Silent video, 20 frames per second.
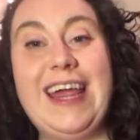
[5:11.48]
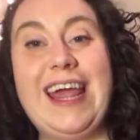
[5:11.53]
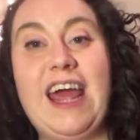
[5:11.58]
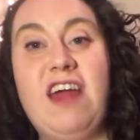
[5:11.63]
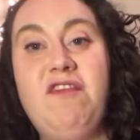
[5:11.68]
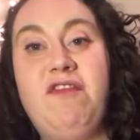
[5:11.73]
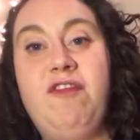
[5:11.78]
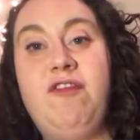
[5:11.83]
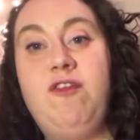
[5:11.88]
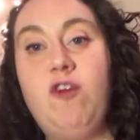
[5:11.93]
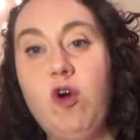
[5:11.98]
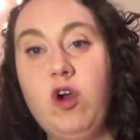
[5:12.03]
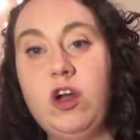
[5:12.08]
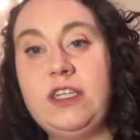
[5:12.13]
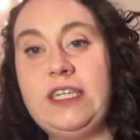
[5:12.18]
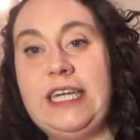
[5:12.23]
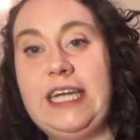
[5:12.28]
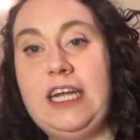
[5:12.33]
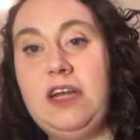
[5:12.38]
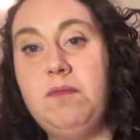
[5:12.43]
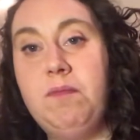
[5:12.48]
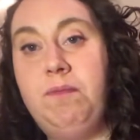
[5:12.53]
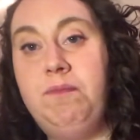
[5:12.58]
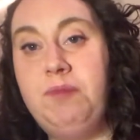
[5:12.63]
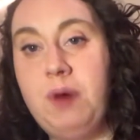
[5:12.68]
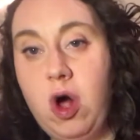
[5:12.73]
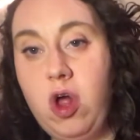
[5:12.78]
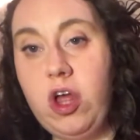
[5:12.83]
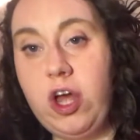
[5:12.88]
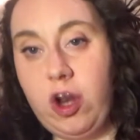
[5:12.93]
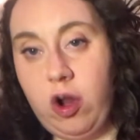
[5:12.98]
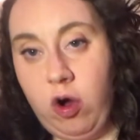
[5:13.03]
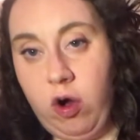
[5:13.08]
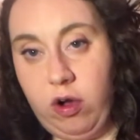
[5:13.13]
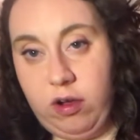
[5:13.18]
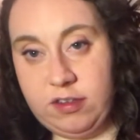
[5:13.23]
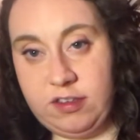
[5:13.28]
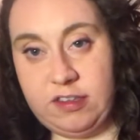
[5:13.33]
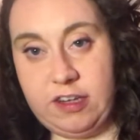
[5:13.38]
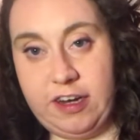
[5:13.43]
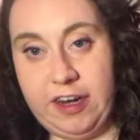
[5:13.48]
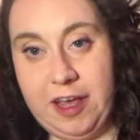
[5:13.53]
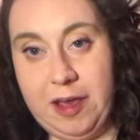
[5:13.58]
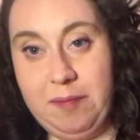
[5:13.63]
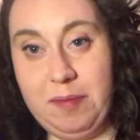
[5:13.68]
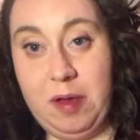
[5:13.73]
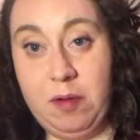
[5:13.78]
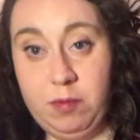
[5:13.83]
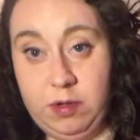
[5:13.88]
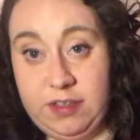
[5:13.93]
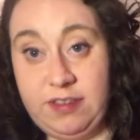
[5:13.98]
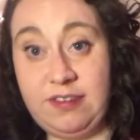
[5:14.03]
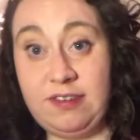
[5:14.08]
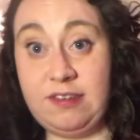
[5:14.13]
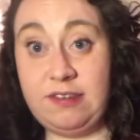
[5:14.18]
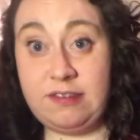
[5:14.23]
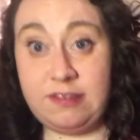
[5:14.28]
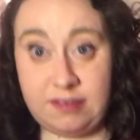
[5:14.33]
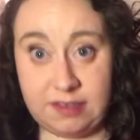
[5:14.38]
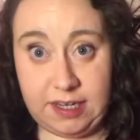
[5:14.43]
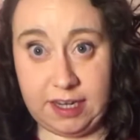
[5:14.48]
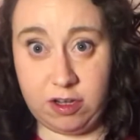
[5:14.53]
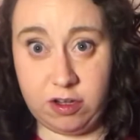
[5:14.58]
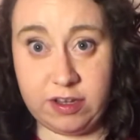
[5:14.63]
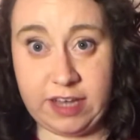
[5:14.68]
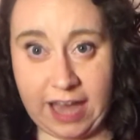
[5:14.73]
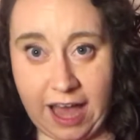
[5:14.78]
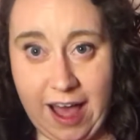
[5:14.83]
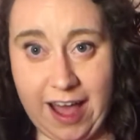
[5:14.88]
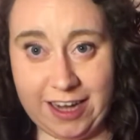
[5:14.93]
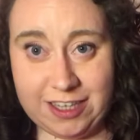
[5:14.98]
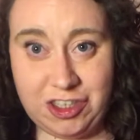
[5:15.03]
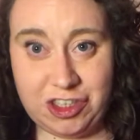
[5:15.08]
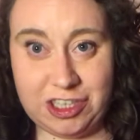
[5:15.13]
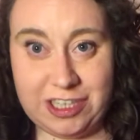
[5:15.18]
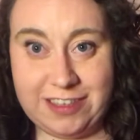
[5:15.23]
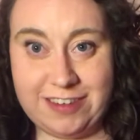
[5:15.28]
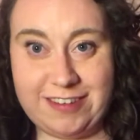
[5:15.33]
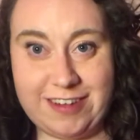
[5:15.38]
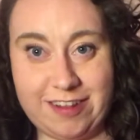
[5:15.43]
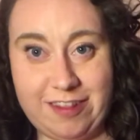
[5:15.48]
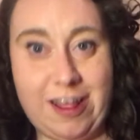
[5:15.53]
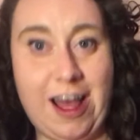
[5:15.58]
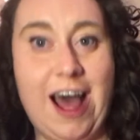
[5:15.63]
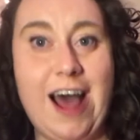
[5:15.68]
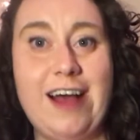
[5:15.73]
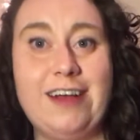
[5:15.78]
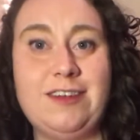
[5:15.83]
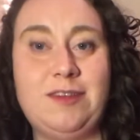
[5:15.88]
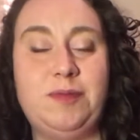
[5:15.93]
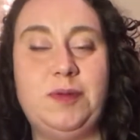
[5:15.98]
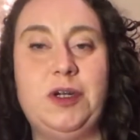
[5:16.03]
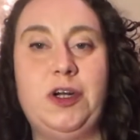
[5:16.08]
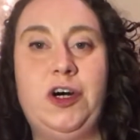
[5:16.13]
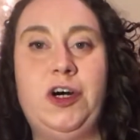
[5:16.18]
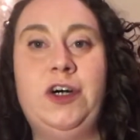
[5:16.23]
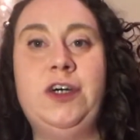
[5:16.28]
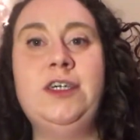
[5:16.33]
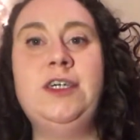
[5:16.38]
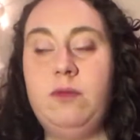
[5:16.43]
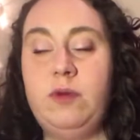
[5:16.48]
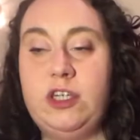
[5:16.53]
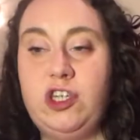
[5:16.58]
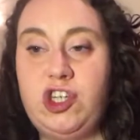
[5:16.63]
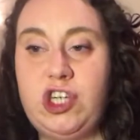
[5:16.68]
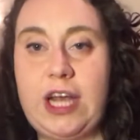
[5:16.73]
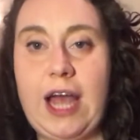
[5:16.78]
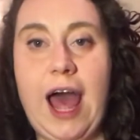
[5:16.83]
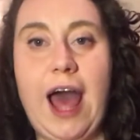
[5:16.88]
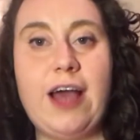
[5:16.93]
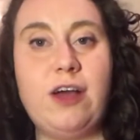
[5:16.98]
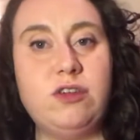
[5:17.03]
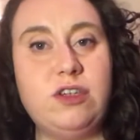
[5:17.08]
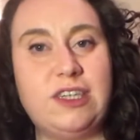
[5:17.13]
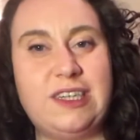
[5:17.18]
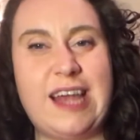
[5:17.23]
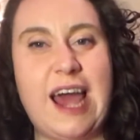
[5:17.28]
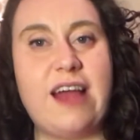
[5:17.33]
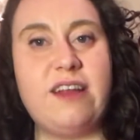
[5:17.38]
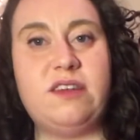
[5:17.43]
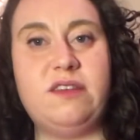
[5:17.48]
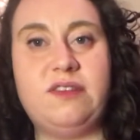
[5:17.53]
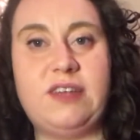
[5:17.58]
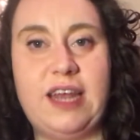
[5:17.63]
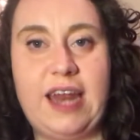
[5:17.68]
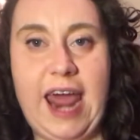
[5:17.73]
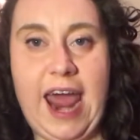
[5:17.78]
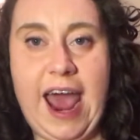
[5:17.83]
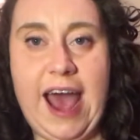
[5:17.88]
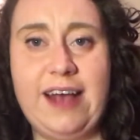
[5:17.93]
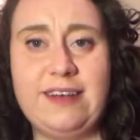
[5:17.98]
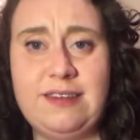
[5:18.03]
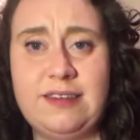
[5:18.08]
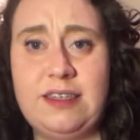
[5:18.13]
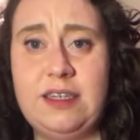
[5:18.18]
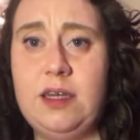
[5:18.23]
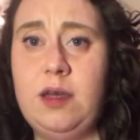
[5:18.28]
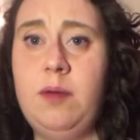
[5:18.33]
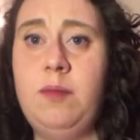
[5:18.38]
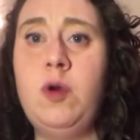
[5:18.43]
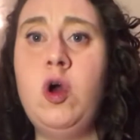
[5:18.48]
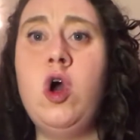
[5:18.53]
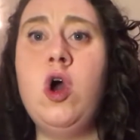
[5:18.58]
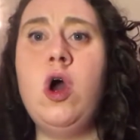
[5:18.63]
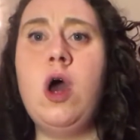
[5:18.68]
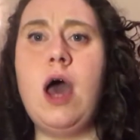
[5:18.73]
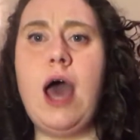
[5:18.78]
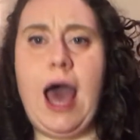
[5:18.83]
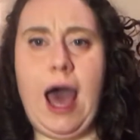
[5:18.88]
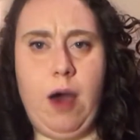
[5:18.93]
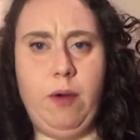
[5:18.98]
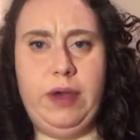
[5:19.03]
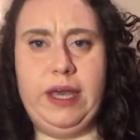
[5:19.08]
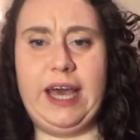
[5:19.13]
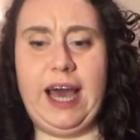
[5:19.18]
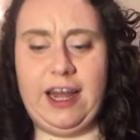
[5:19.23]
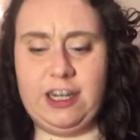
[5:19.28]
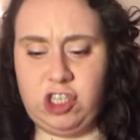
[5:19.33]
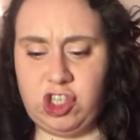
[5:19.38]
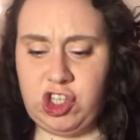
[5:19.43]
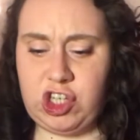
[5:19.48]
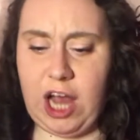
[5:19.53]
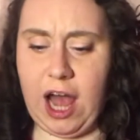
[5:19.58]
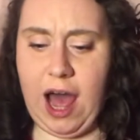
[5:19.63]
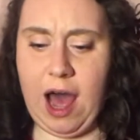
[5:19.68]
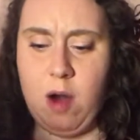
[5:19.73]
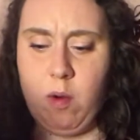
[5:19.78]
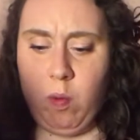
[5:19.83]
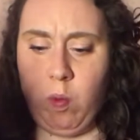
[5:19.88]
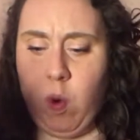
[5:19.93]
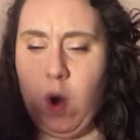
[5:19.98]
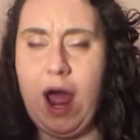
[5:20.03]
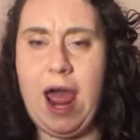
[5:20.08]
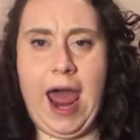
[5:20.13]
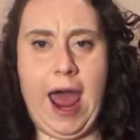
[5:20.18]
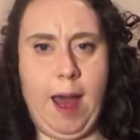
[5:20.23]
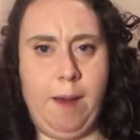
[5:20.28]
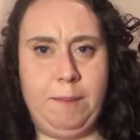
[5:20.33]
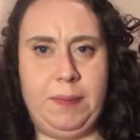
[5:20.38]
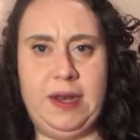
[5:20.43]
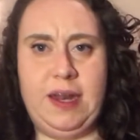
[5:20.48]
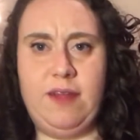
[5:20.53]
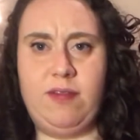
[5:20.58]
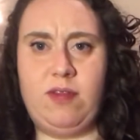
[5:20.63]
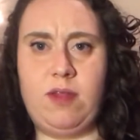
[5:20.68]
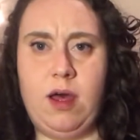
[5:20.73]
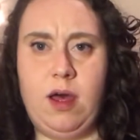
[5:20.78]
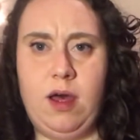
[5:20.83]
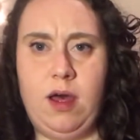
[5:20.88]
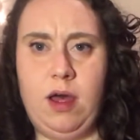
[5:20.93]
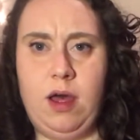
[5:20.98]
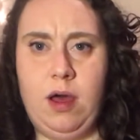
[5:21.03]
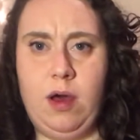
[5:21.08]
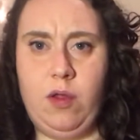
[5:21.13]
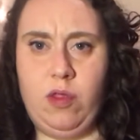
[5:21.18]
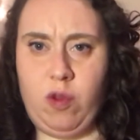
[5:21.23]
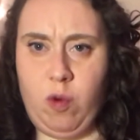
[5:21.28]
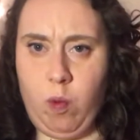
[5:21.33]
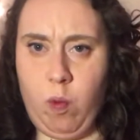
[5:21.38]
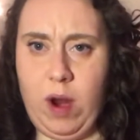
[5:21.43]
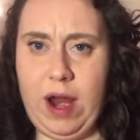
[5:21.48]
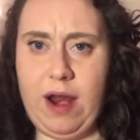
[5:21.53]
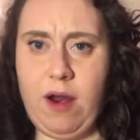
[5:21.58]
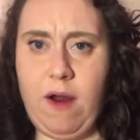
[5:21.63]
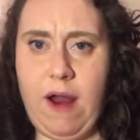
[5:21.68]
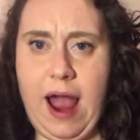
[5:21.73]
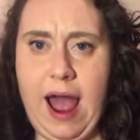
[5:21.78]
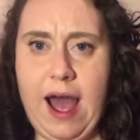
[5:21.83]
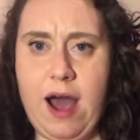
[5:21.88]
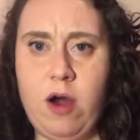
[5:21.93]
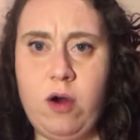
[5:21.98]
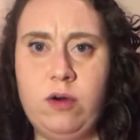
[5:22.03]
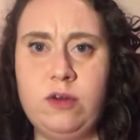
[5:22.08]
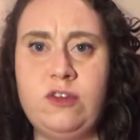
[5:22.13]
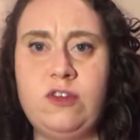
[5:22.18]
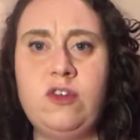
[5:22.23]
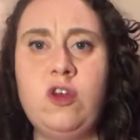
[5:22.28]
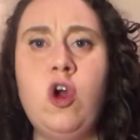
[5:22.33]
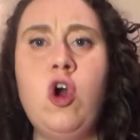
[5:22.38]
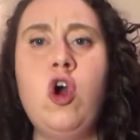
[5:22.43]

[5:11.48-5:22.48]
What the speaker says: had 14 bullet holes in him and was still conscious at the hospital, when Chicago detectives had asked him how he got shot, what happened at the warehouse,